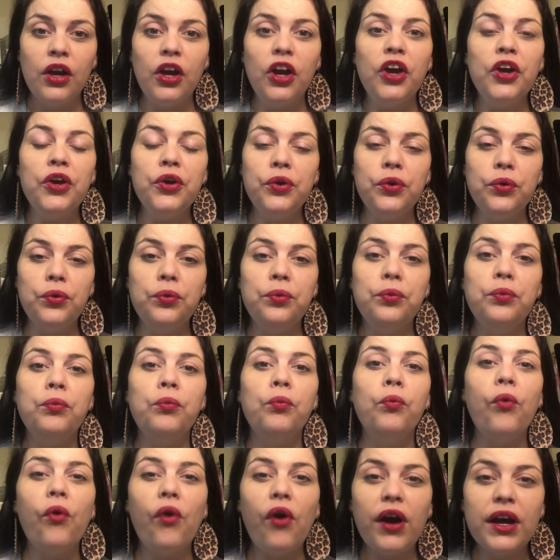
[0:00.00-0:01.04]
who
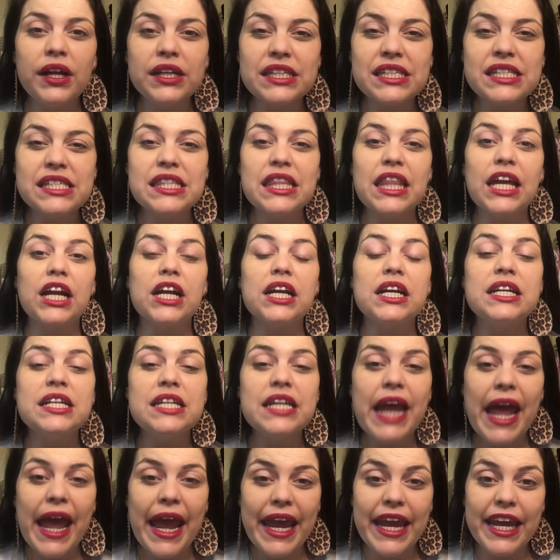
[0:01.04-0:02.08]
wants their
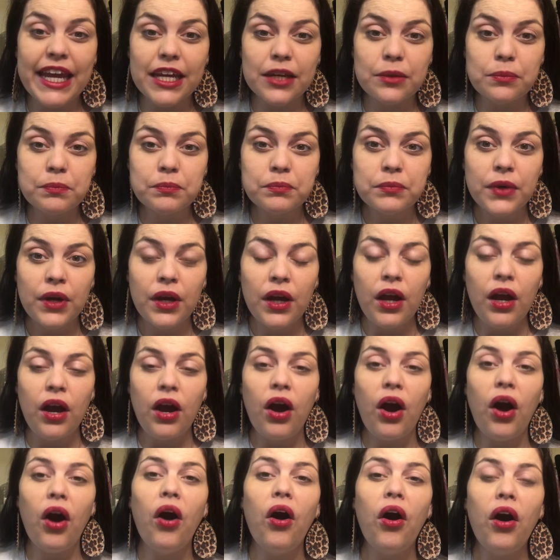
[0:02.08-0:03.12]
name
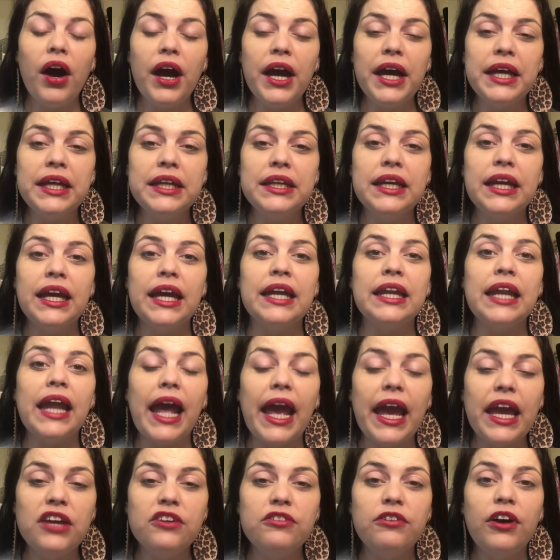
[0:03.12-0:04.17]
on an
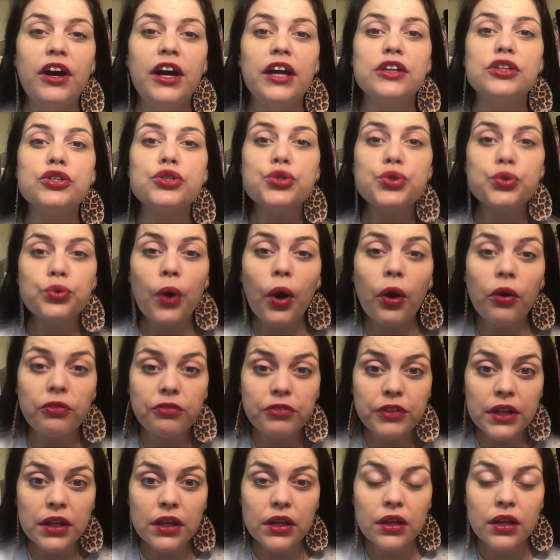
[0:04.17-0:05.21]
Avon
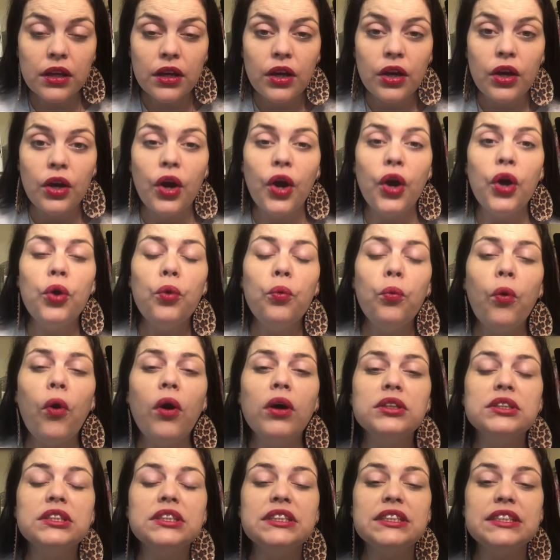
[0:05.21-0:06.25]
trophy, who
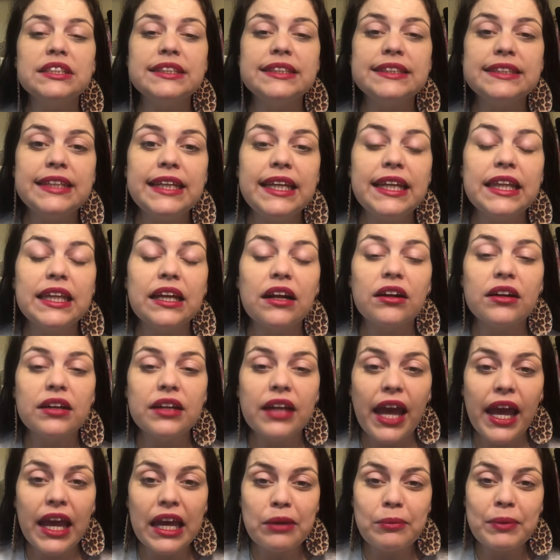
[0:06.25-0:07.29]
wants to see their
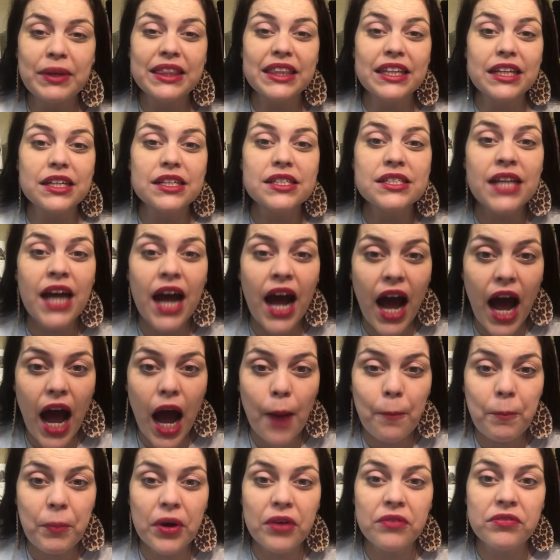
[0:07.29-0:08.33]
name at the
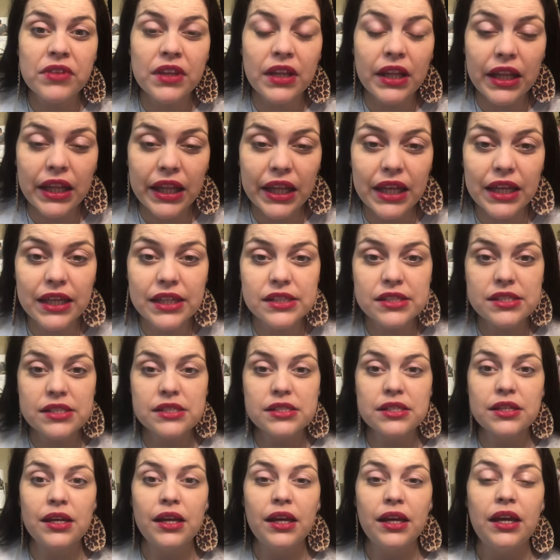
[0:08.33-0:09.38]
top of the list.
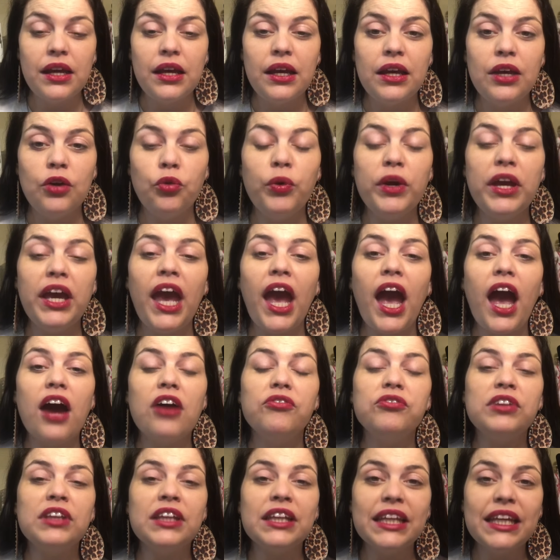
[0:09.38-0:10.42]
We
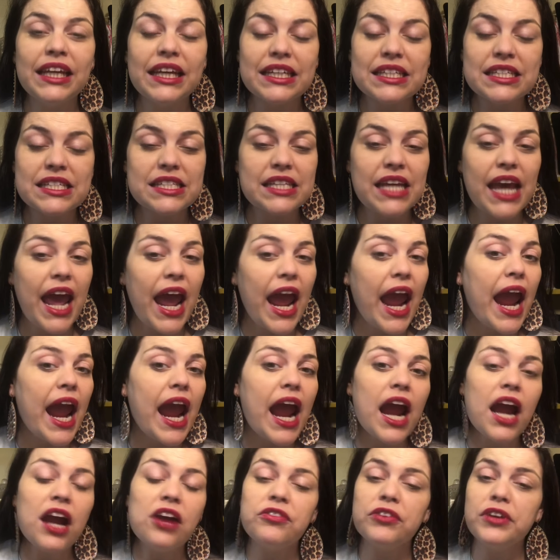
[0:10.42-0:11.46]
have list
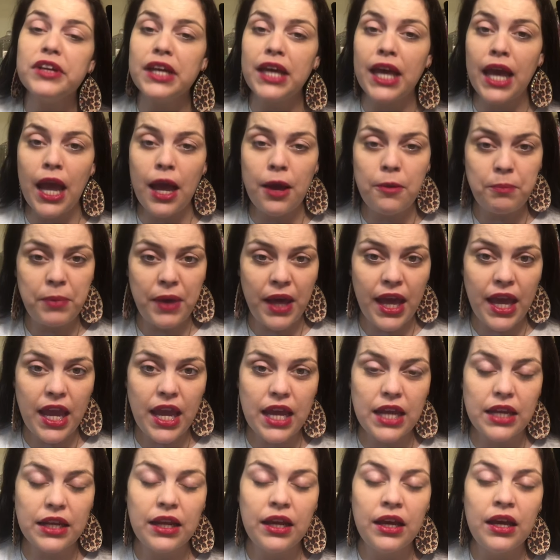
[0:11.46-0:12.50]
every
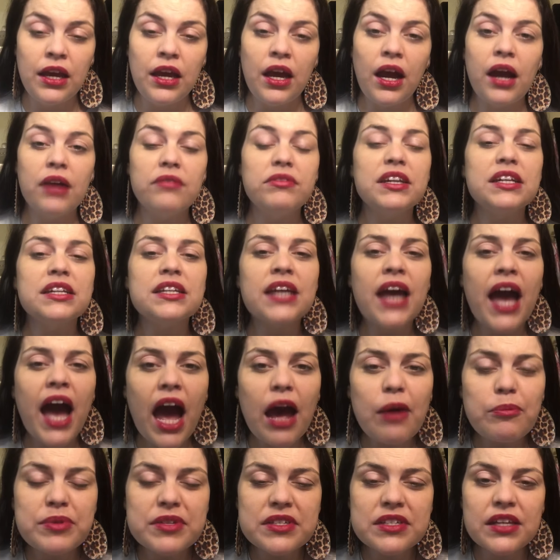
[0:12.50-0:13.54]
campaign of the
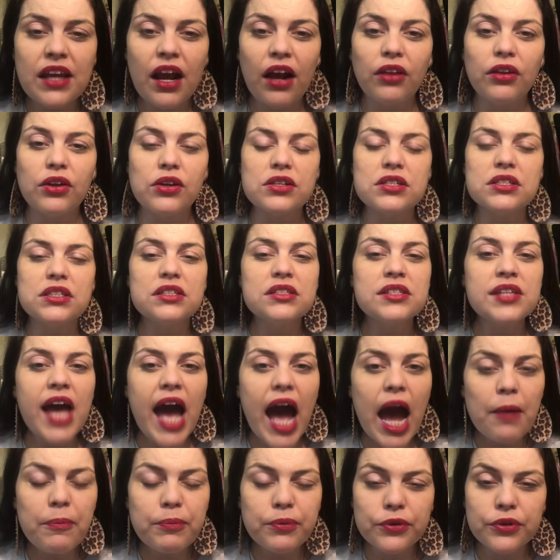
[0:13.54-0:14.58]
top sellers, the
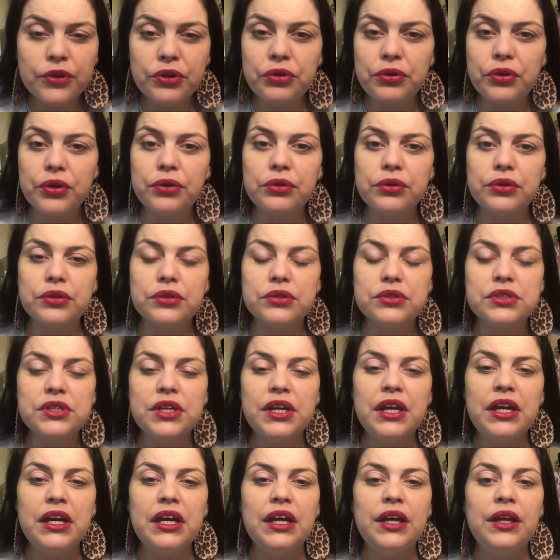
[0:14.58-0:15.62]
top recruiters,
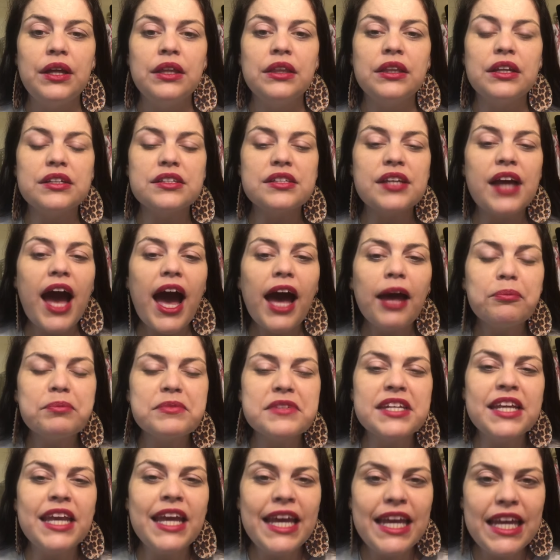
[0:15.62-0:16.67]
the top
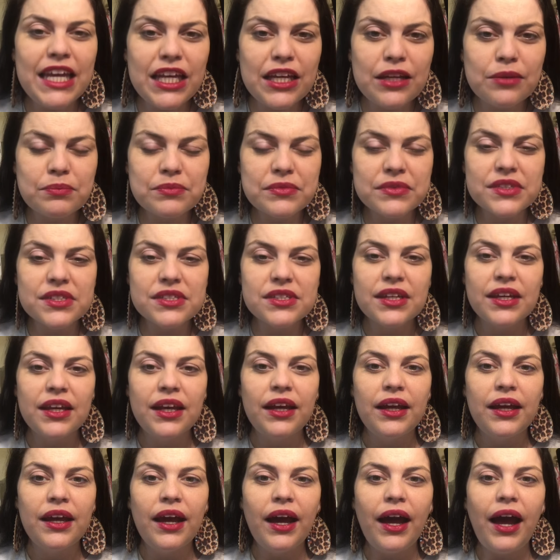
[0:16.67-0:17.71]
teams.
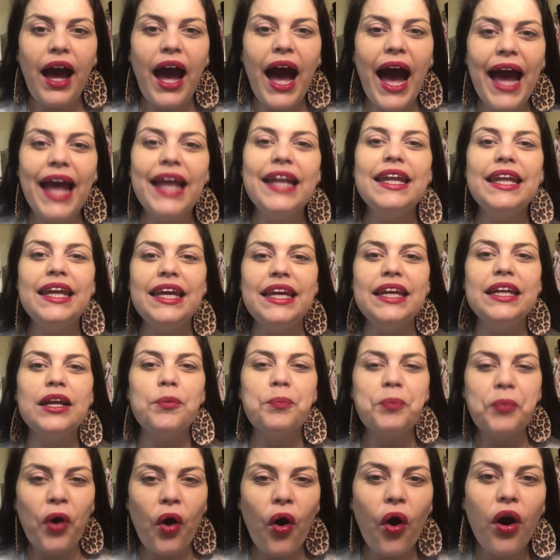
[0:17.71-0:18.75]
I need a
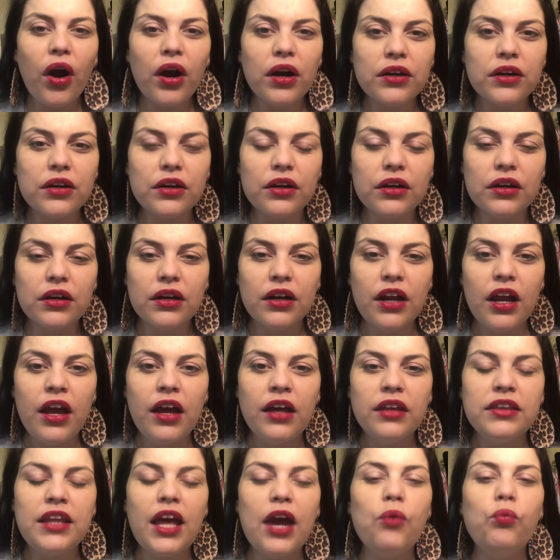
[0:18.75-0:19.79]
partner
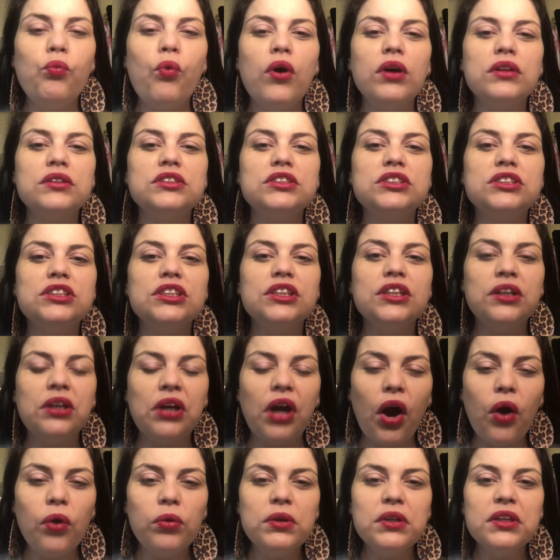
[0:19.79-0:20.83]
that wants to
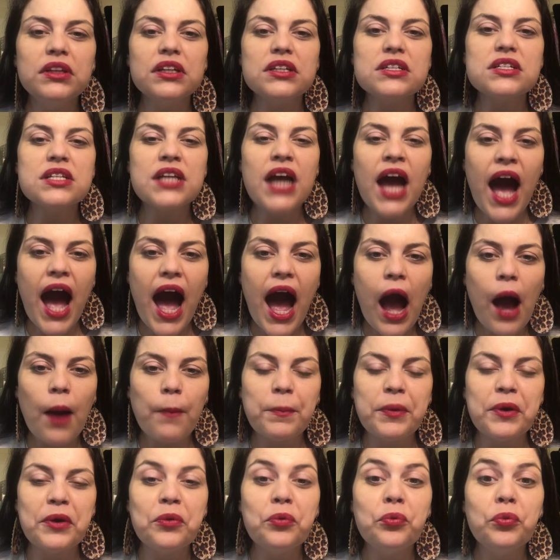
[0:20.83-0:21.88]
go to the top
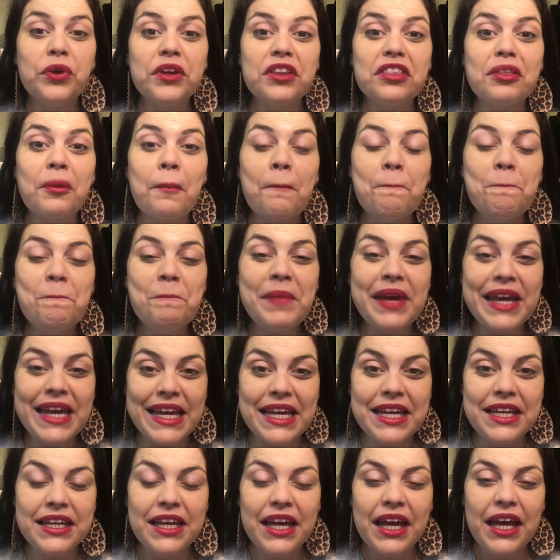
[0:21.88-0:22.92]
with
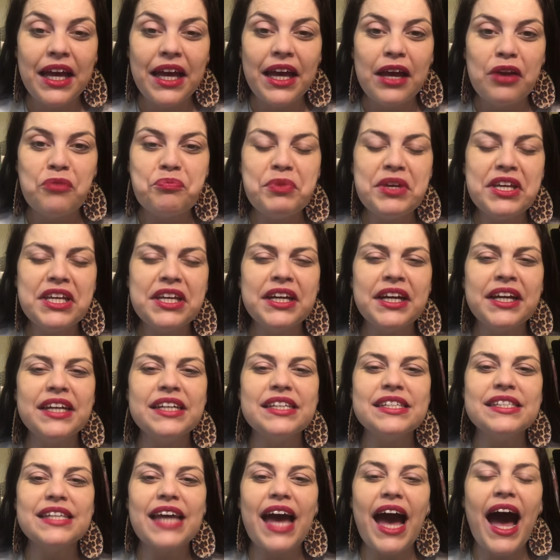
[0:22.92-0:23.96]
me,
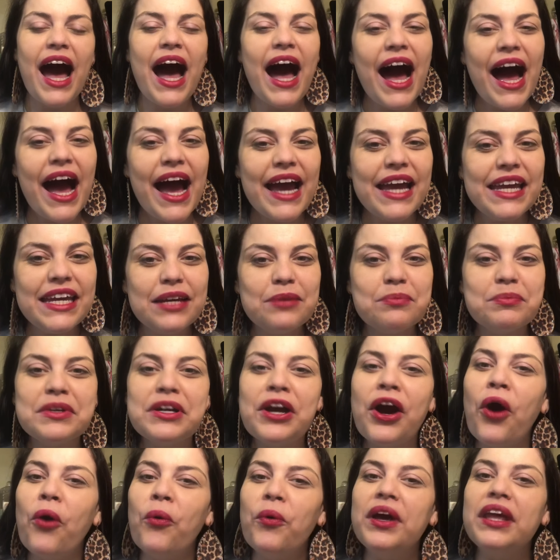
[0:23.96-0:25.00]
because I am
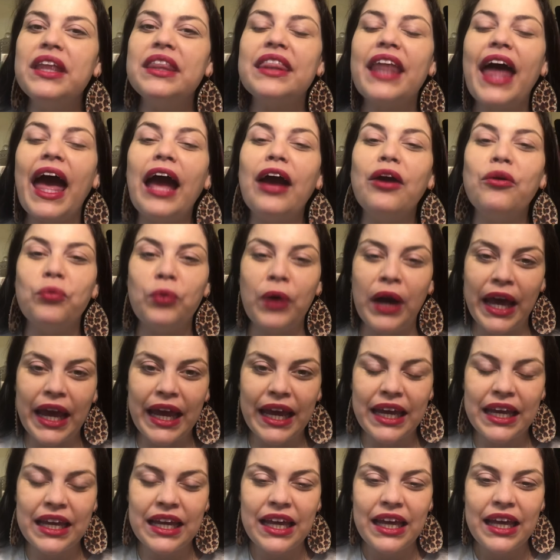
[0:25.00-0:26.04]
going that
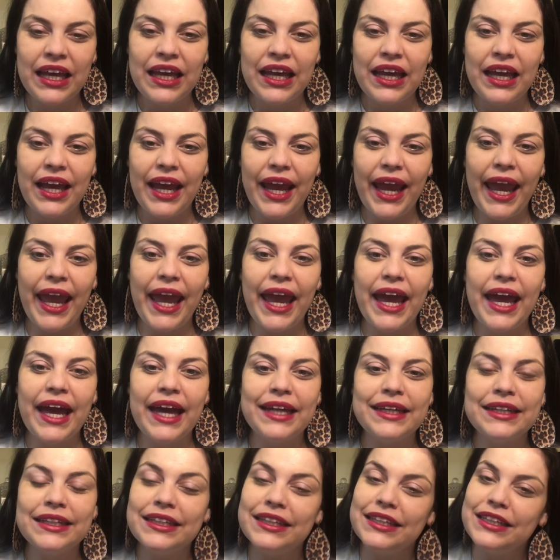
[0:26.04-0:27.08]
way,
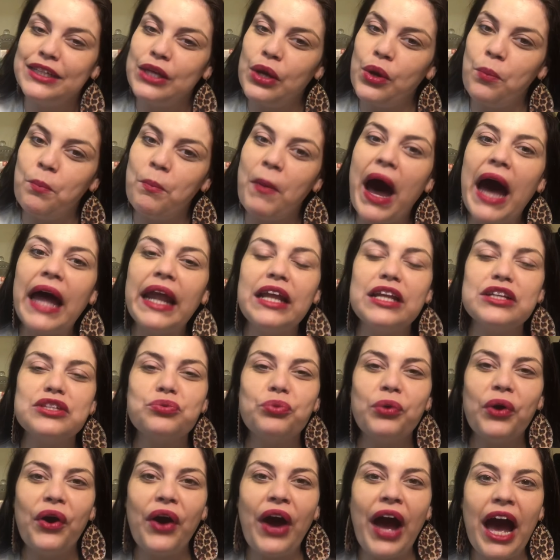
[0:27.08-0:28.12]
and you might as
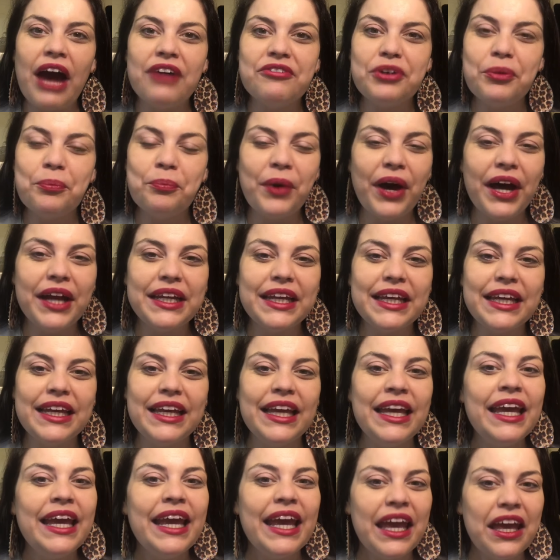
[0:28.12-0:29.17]
well have a buddy
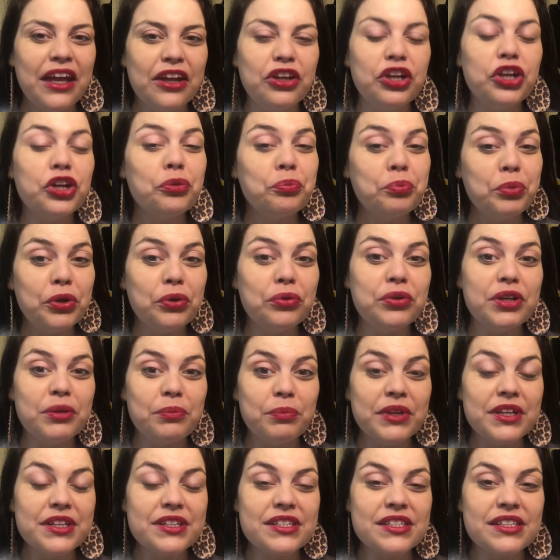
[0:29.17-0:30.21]
in your beauty
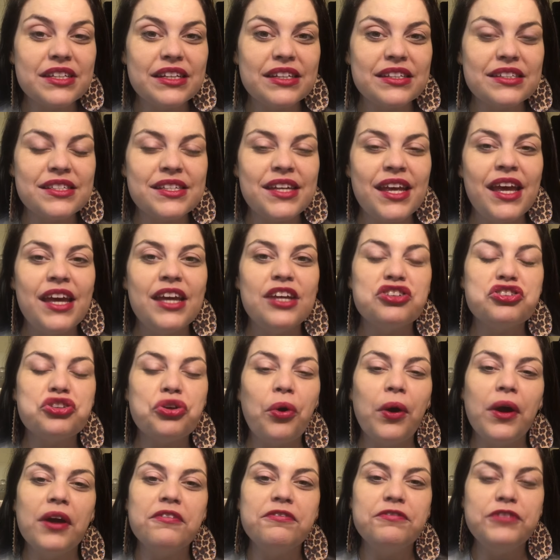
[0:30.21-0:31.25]
business. So
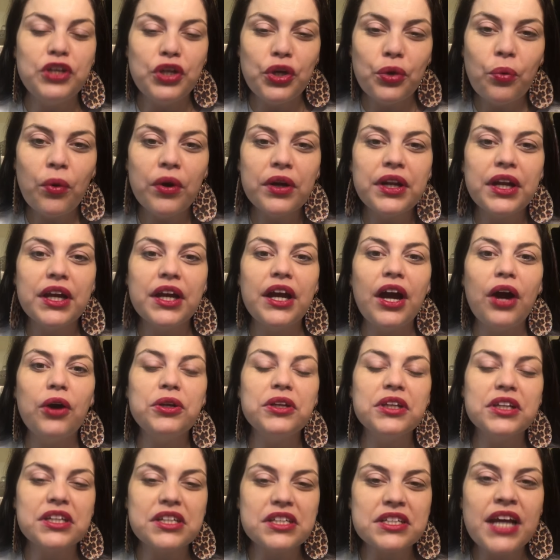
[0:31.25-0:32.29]
if you want to go to
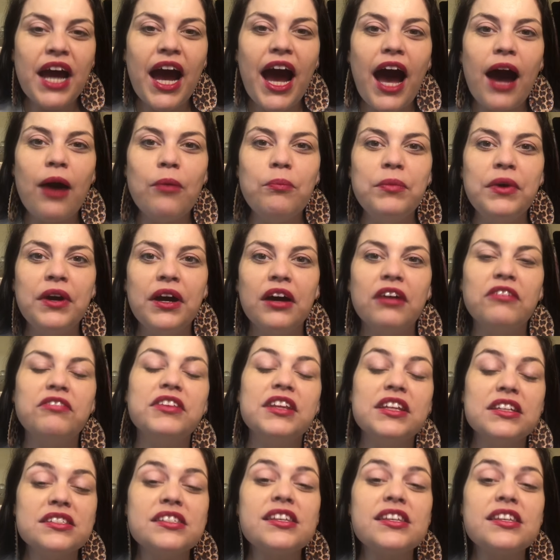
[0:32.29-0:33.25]
the top of this